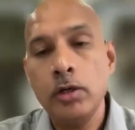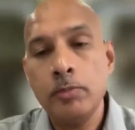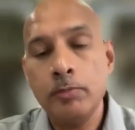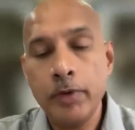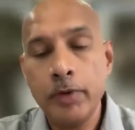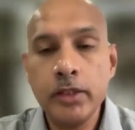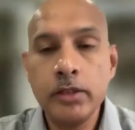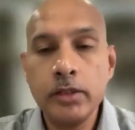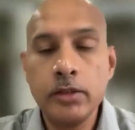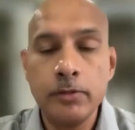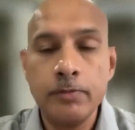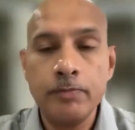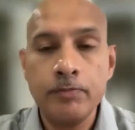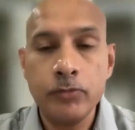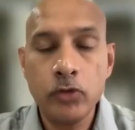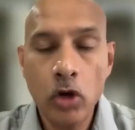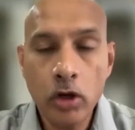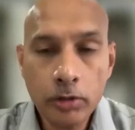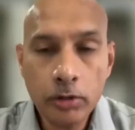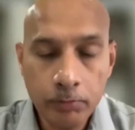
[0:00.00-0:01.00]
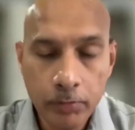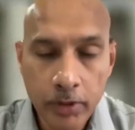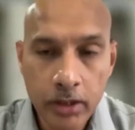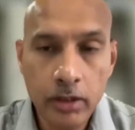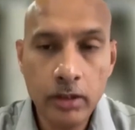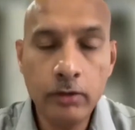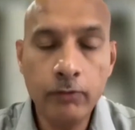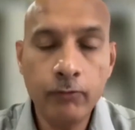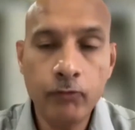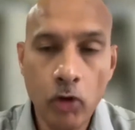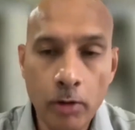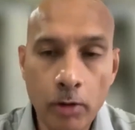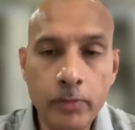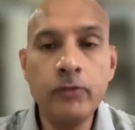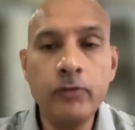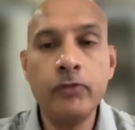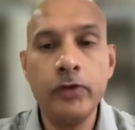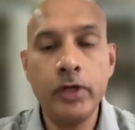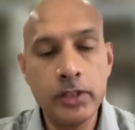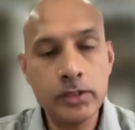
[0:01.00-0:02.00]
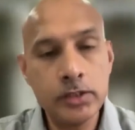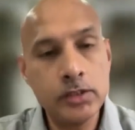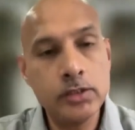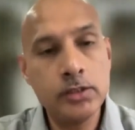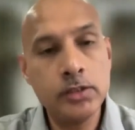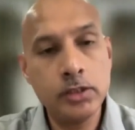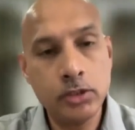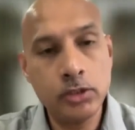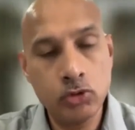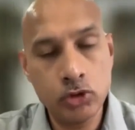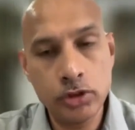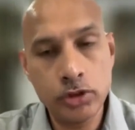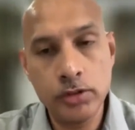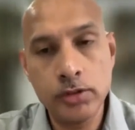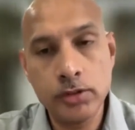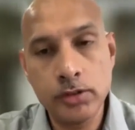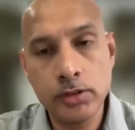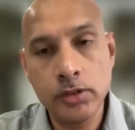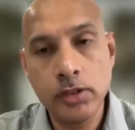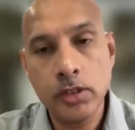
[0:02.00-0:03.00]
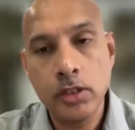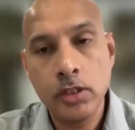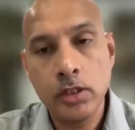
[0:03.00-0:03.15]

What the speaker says: but not many formal financial institutions